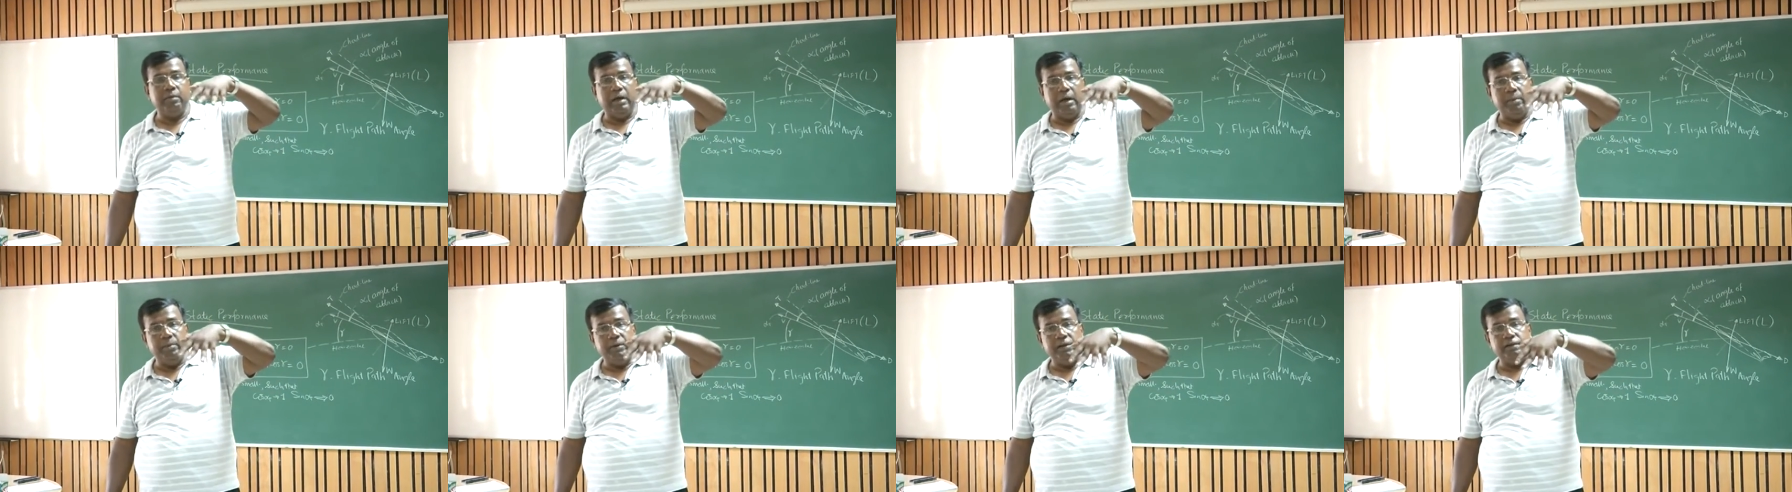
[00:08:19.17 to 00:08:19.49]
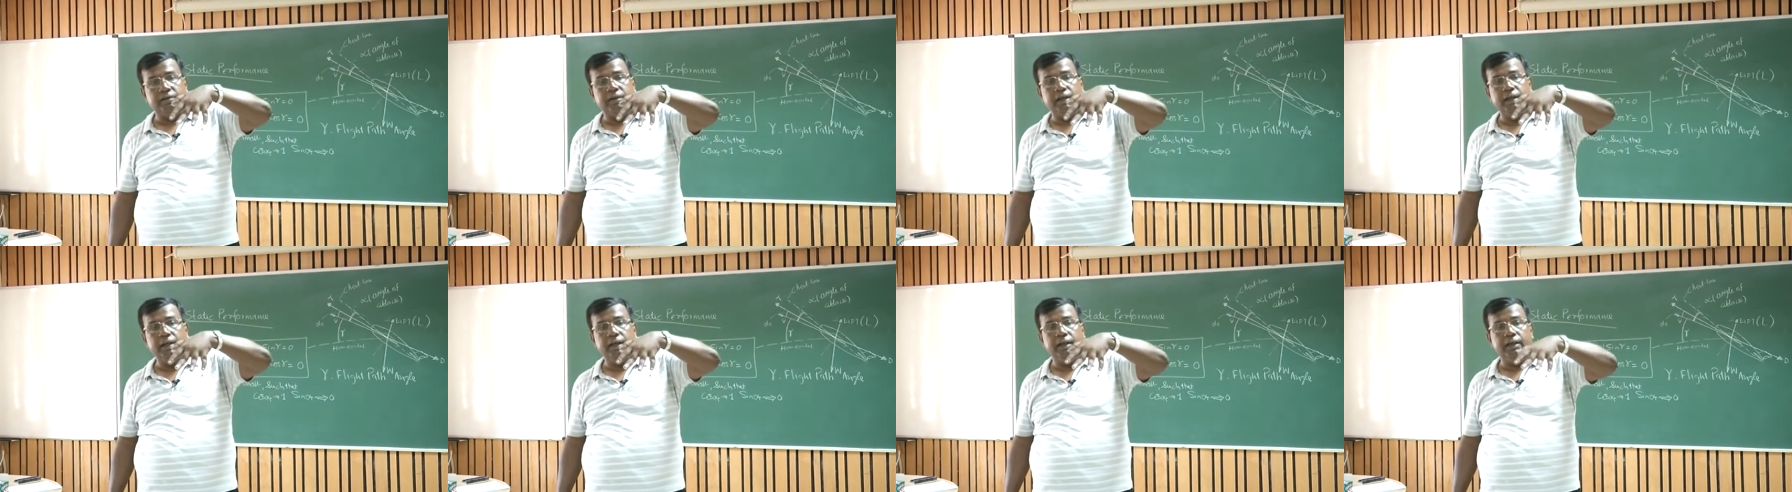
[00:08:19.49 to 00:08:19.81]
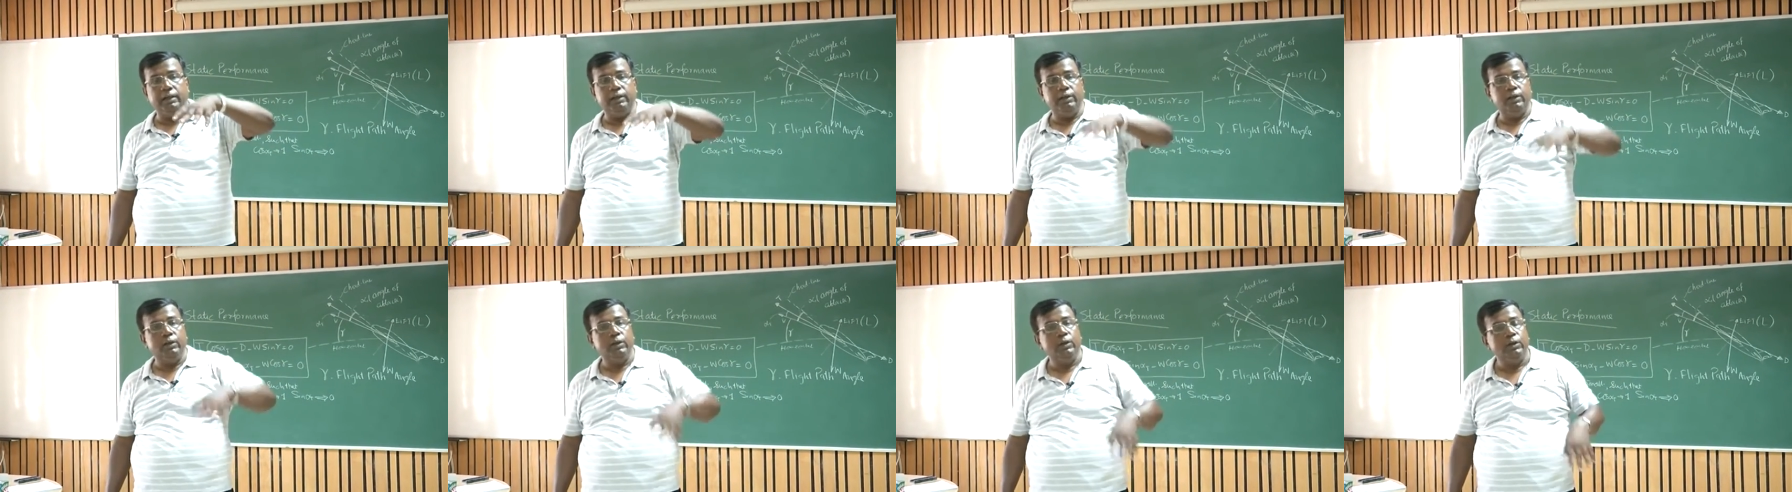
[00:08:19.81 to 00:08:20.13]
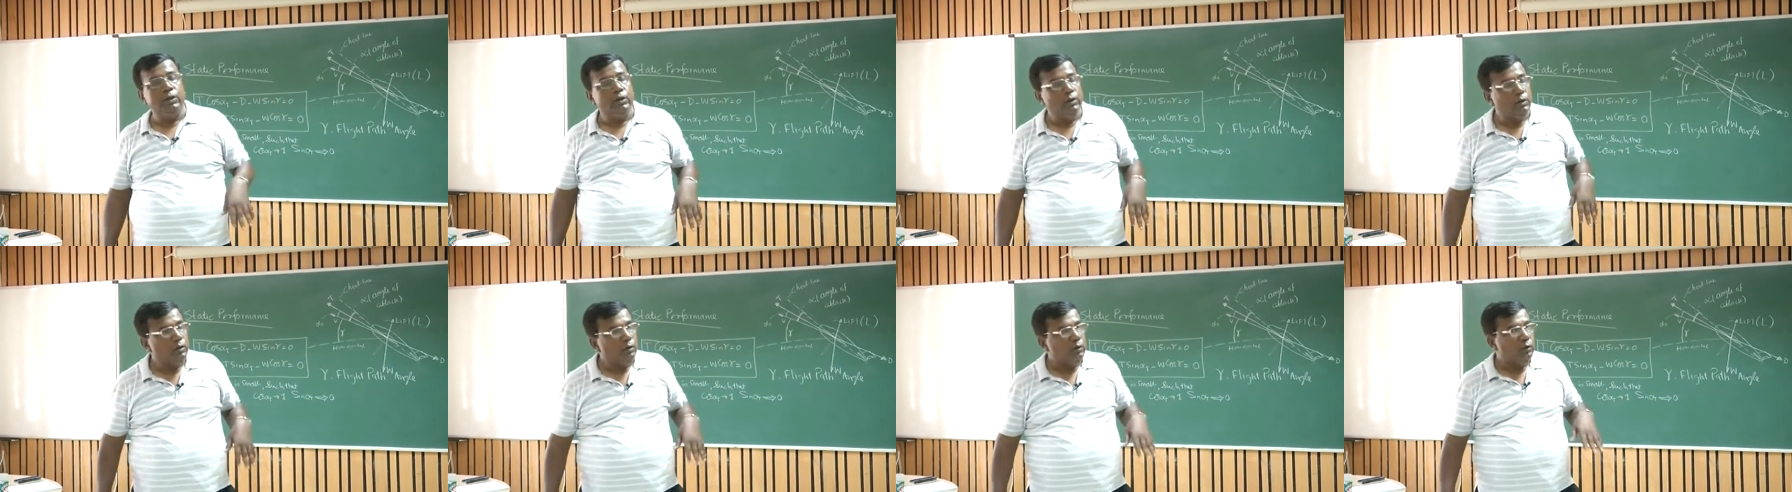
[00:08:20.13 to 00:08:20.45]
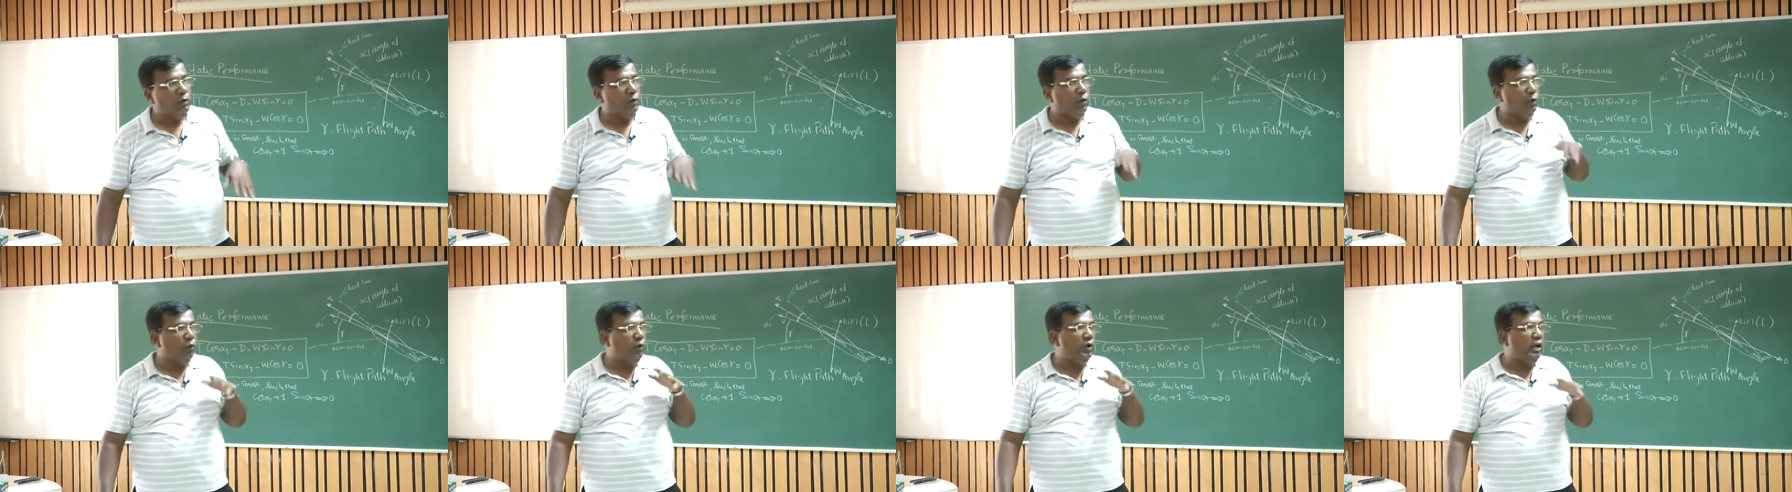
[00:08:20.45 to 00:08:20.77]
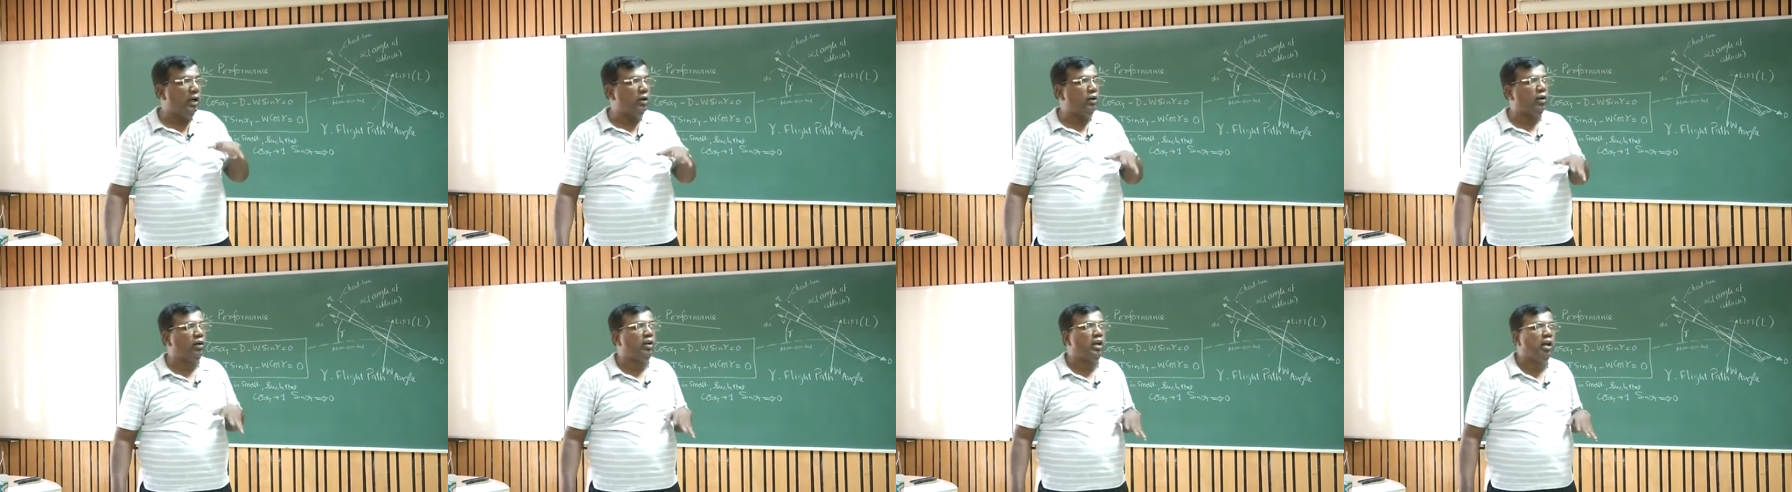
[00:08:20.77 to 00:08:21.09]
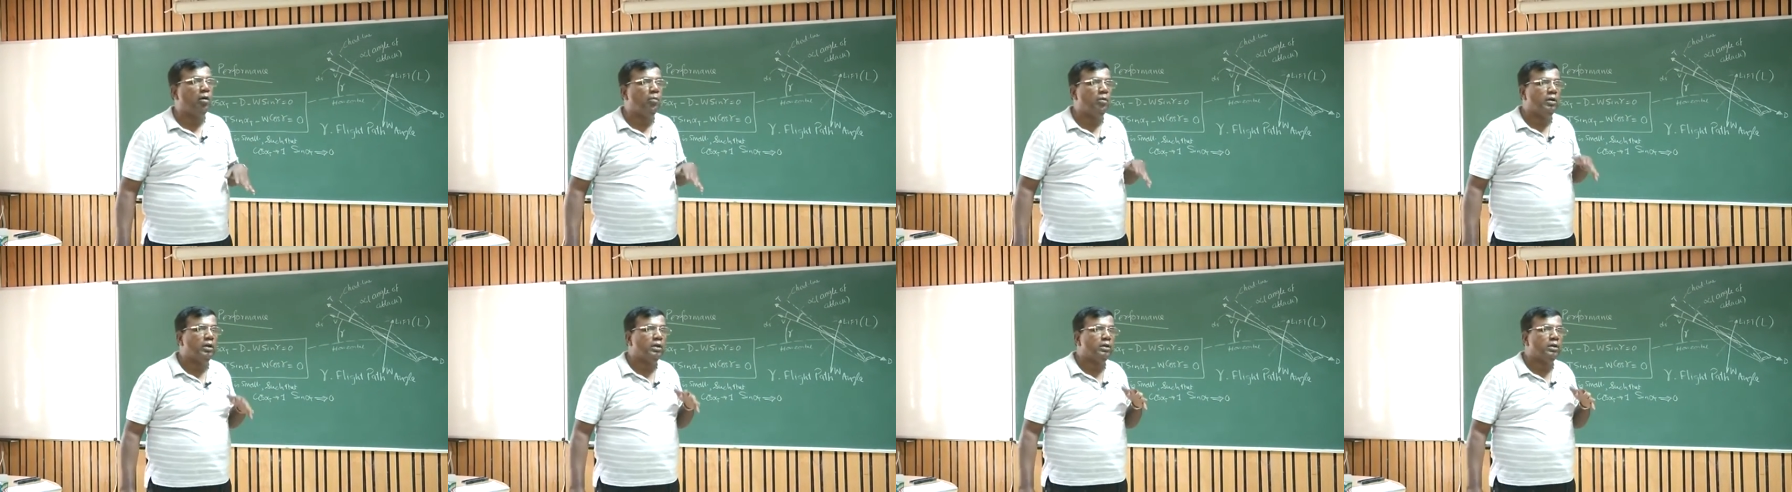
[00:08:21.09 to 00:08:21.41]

I am descending. So we are talking about a